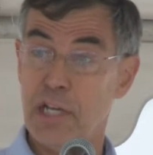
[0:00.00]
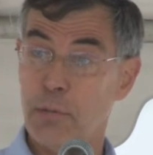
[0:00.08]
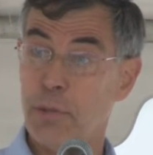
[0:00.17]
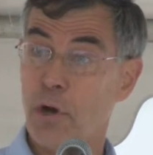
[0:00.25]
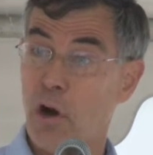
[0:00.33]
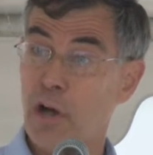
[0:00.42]
It
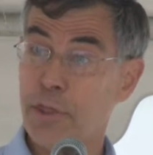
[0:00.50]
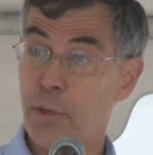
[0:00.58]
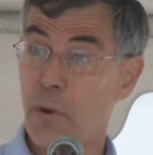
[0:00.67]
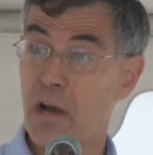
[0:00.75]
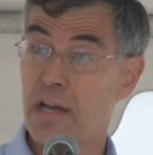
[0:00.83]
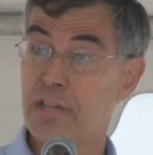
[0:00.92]
would
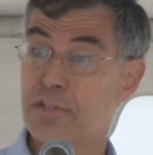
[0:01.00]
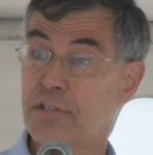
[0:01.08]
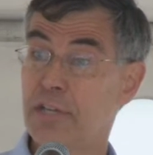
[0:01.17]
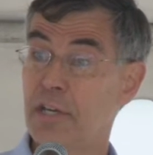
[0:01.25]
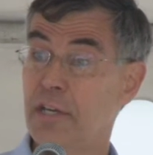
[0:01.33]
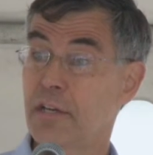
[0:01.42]
authorize
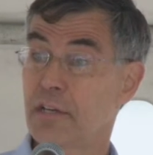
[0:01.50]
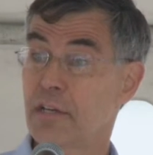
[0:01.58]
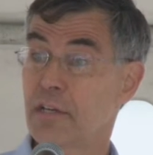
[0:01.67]
the